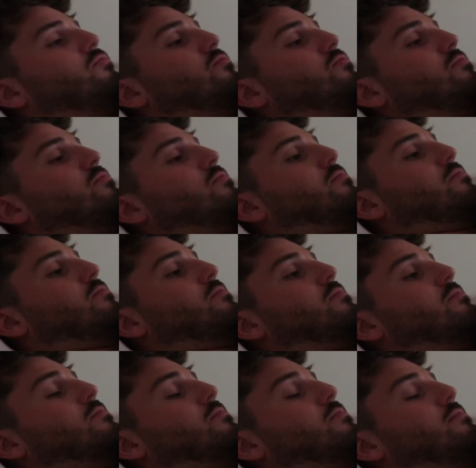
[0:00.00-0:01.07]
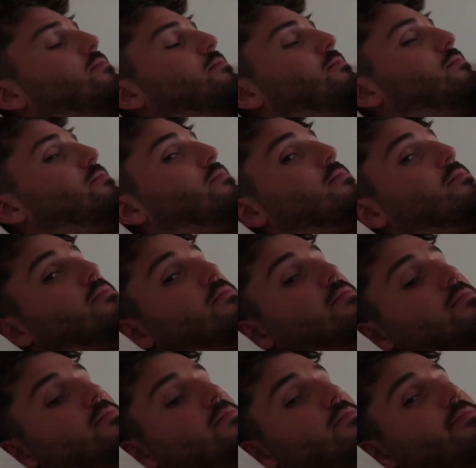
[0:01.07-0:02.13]
Greg, that's handy as
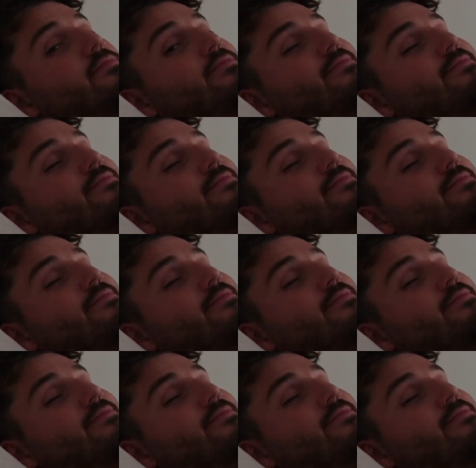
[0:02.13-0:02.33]
everyone.